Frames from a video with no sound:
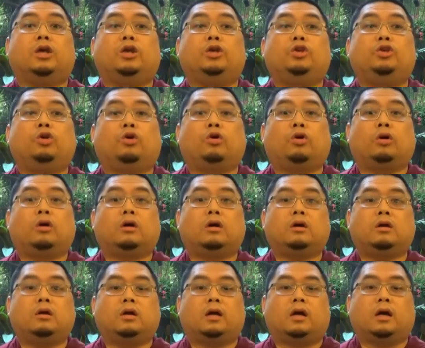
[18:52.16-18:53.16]

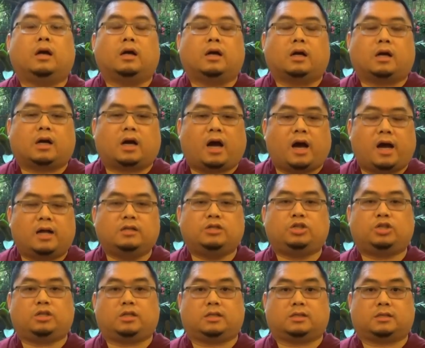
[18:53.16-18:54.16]
your
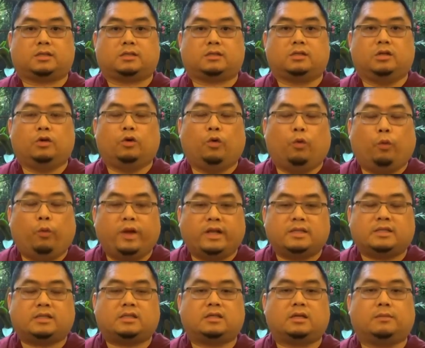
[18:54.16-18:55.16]
conscious
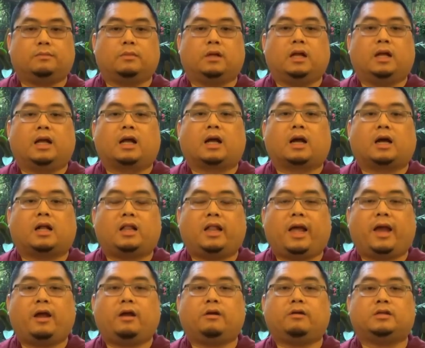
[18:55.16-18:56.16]
wisdom,
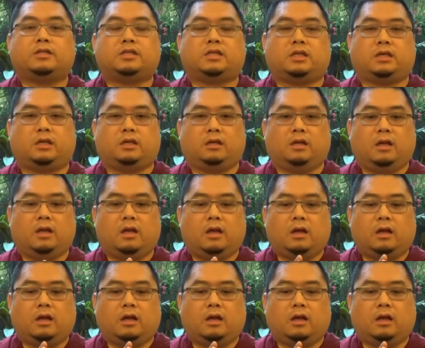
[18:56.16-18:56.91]
clarity,